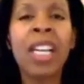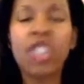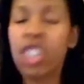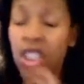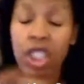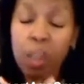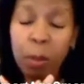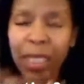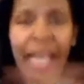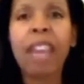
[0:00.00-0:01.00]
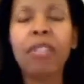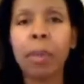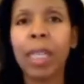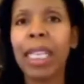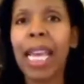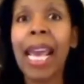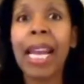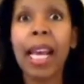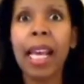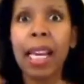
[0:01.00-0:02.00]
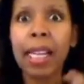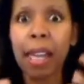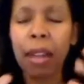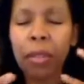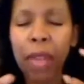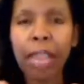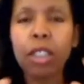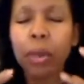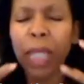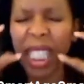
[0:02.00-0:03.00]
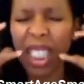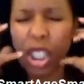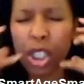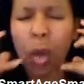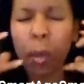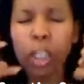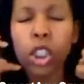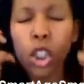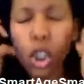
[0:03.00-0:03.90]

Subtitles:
She split everybody, and that created so much